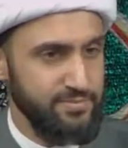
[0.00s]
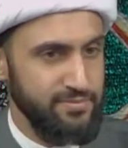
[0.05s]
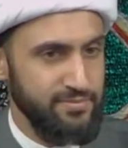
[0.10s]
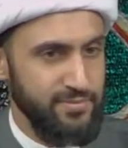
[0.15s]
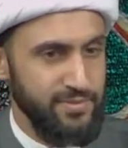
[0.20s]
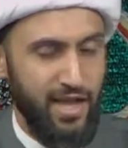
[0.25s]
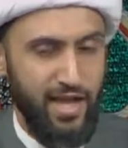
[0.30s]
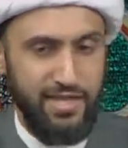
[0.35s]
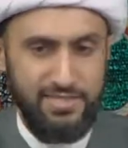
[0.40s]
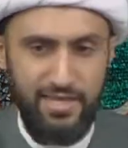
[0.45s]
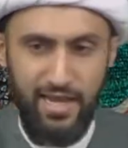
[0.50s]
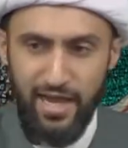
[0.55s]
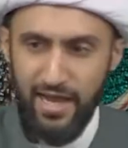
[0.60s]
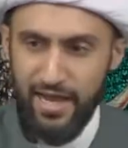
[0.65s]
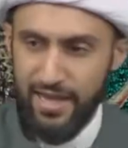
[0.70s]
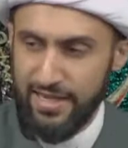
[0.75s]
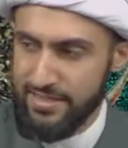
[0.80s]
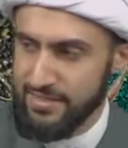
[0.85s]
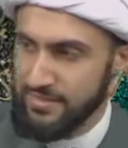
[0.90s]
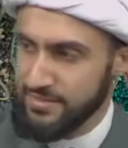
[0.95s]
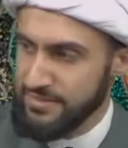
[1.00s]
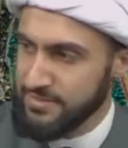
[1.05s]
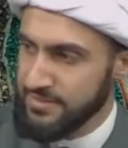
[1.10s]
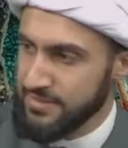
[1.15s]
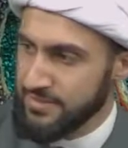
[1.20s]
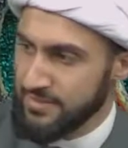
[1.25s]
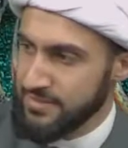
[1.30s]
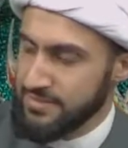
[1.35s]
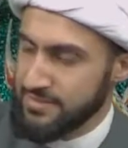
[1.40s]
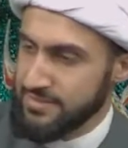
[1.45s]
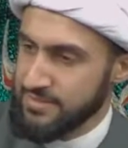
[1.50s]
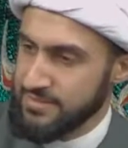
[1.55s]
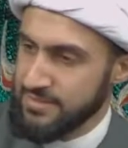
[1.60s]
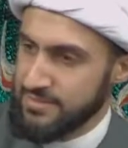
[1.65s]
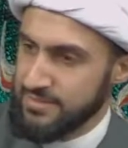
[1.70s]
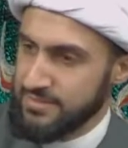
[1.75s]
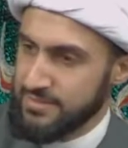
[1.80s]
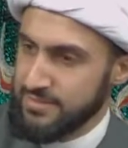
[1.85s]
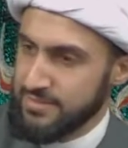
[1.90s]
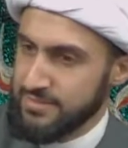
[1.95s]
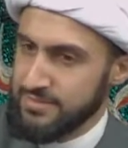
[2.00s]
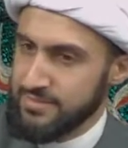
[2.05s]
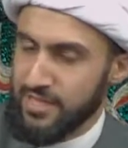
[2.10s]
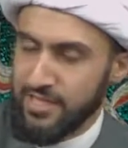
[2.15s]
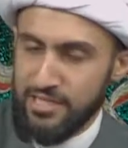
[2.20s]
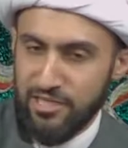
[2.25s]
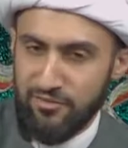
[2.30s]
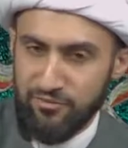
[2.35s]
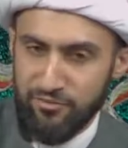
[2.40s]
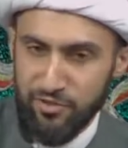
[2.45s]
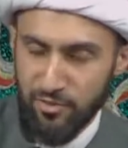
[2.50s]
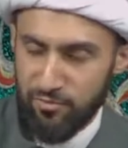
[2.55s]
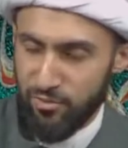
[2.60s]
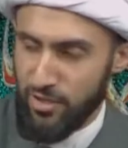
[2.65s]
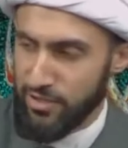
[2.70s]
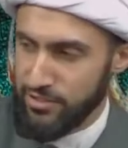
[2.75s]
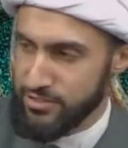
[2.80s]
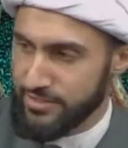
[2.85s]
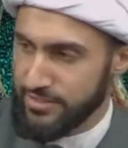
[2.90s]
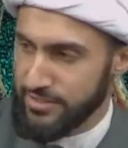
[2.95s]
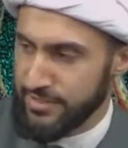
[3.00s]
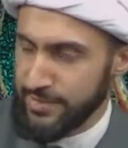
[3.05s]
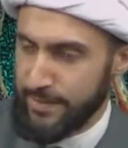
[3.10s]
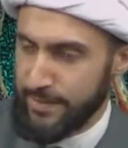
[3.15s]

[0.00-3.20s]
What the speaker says: Not I, none of your progeny."